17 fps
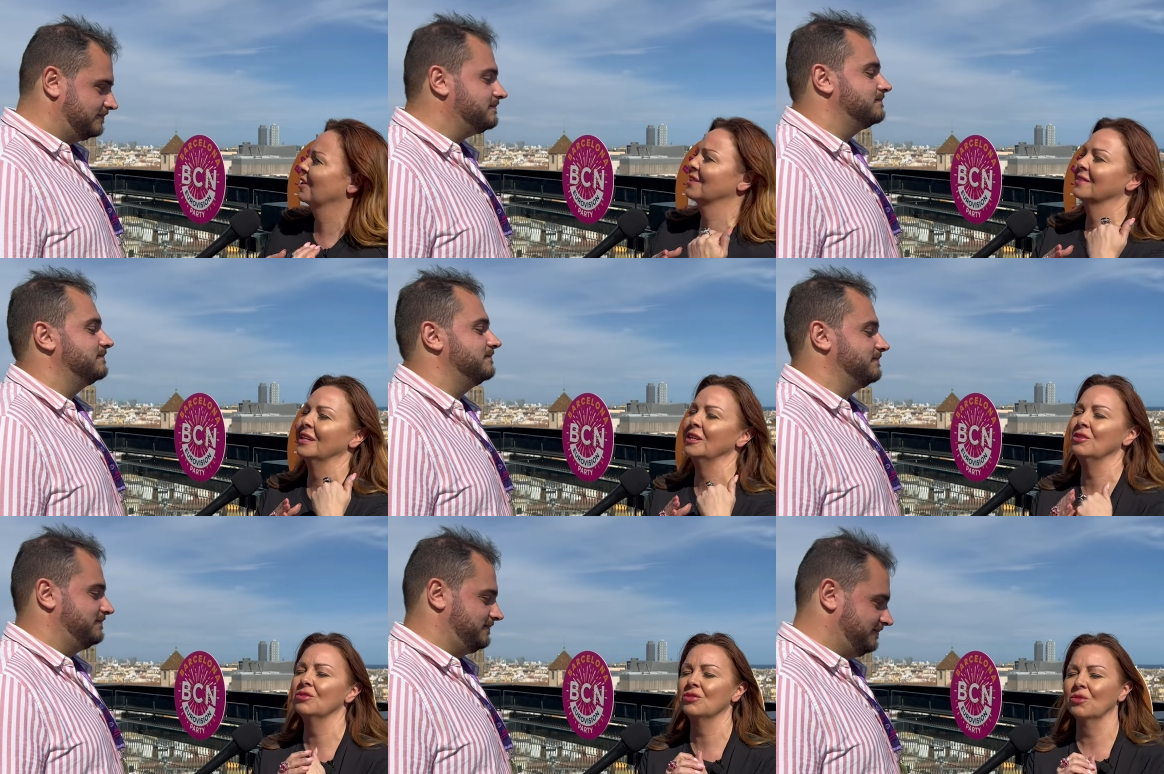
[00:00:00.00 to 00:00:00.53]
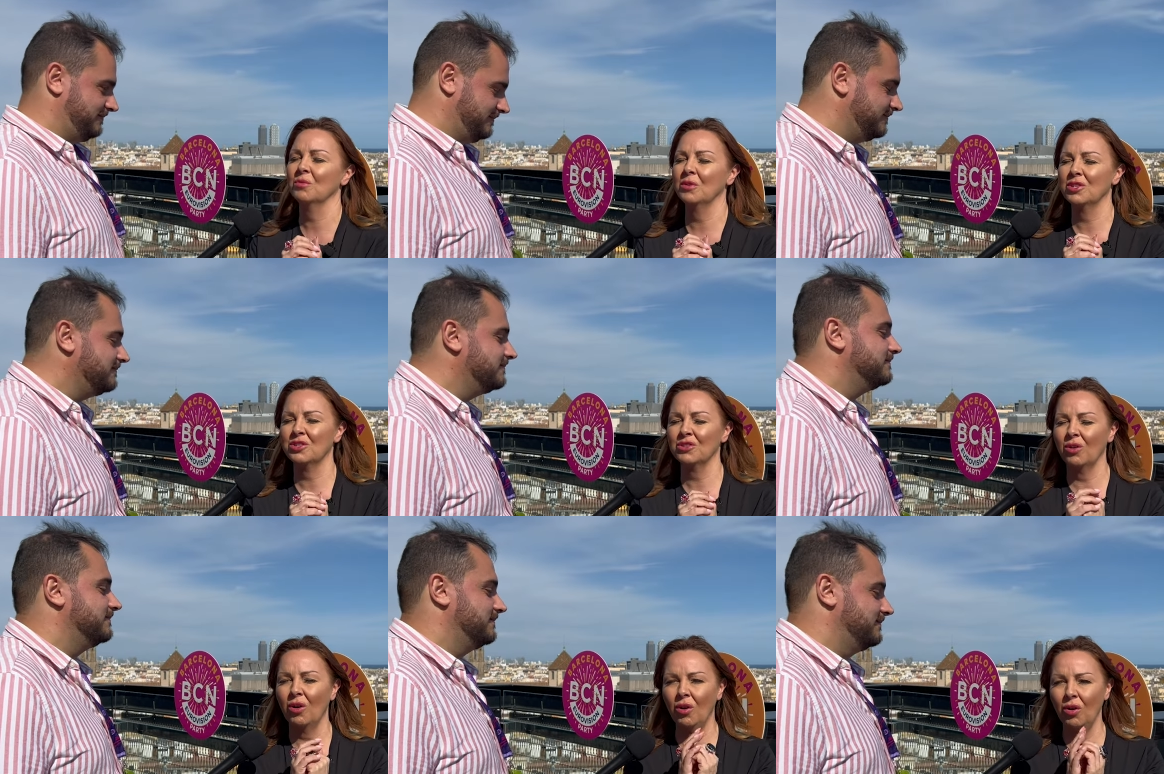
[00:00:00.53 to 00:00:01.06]
Speaker 1: Thank you so much
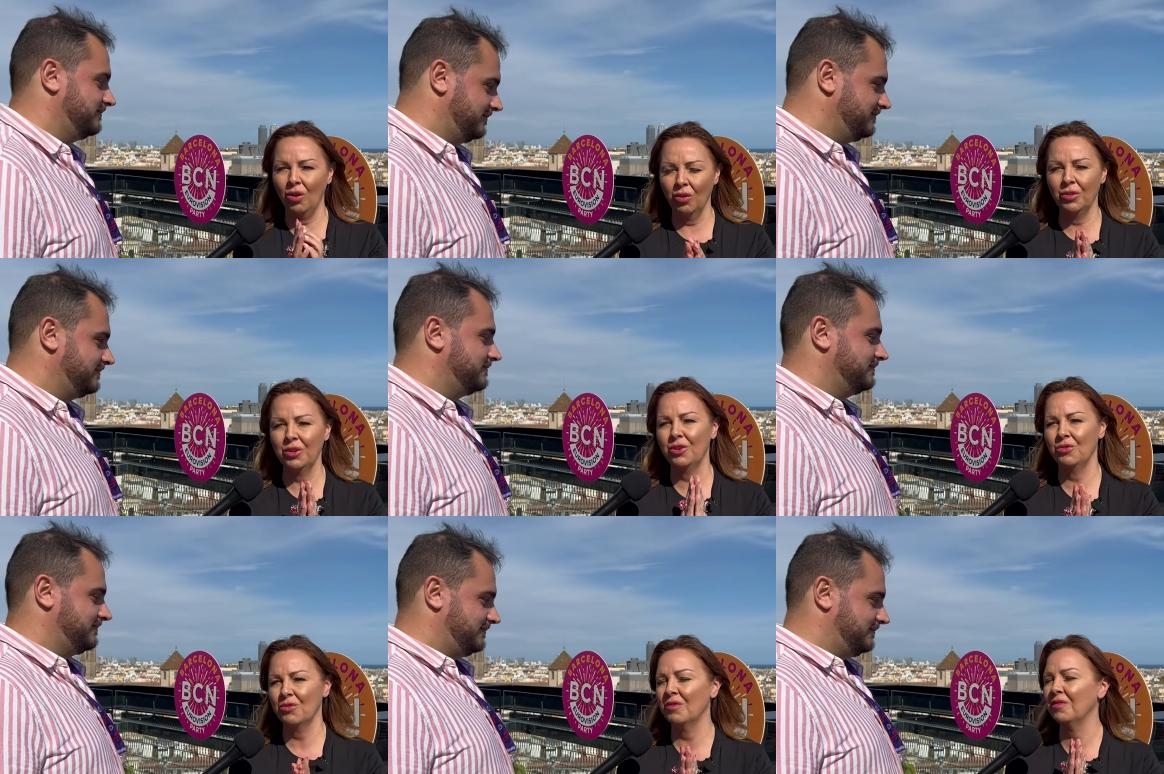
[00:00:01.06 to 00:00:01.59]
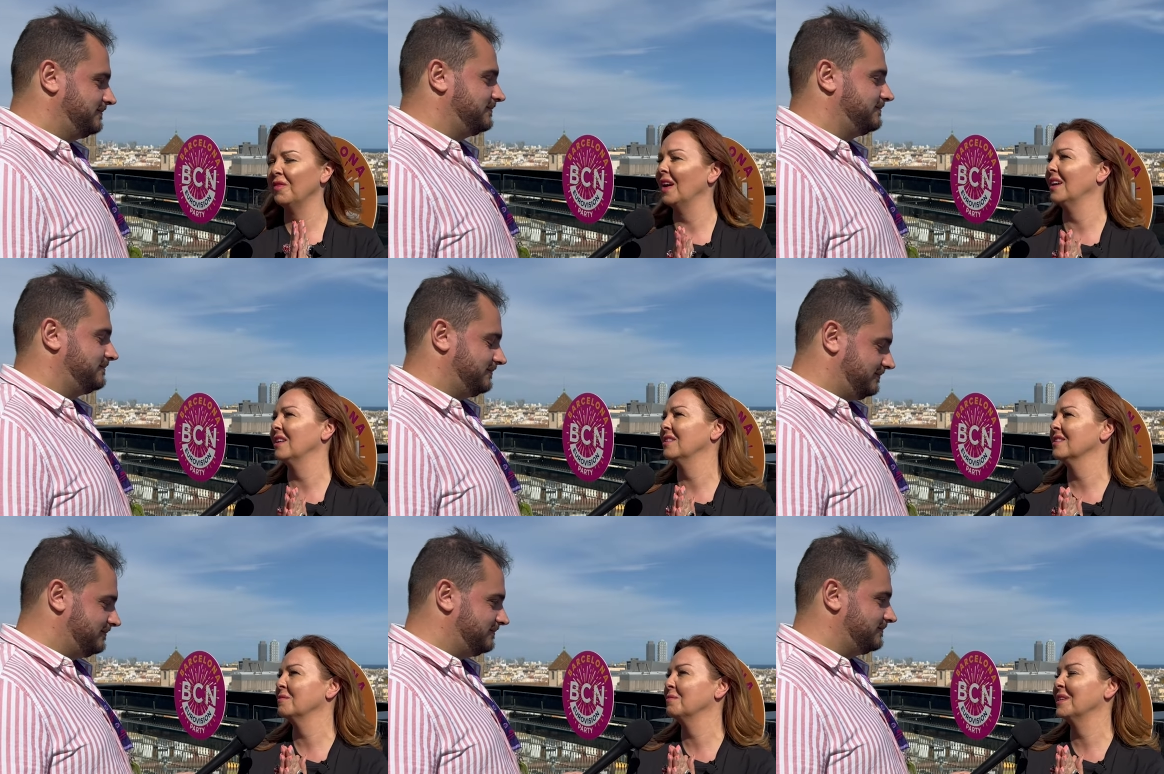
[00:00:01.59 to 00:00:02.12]
to all the
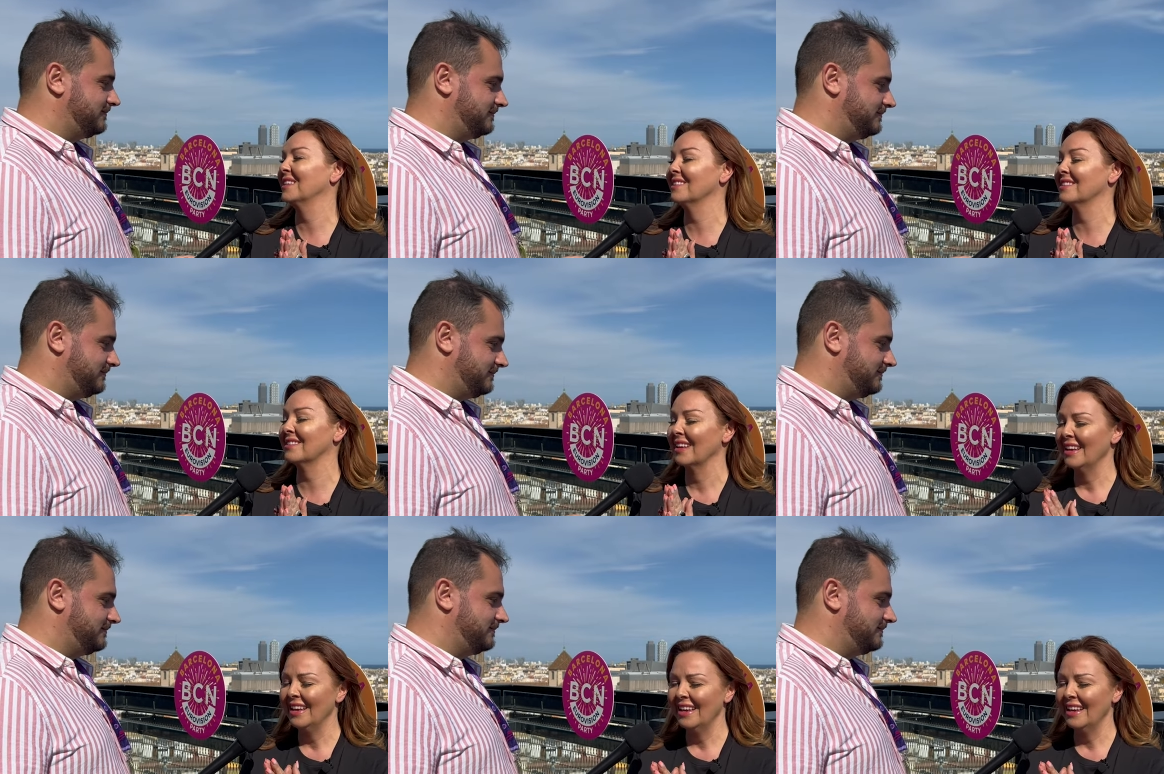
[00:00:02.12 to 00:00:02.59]
Eurofans, because